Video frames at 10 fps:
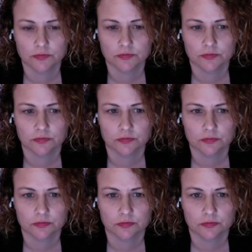
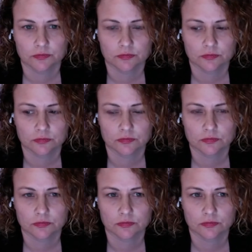
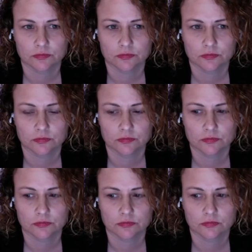
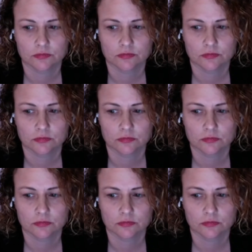No words are spoken by the person on screen.